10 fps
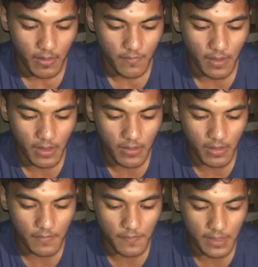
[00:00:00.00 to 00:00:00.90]

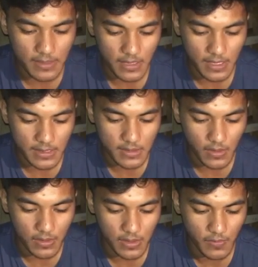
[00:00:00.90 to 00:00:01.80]
Follow a precise
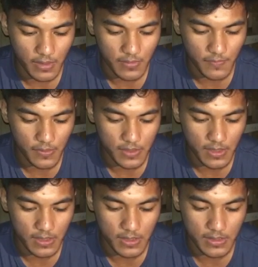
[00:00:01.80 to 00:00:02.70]
order when
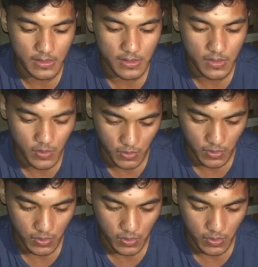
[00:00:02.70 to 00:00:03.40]
putting the suit.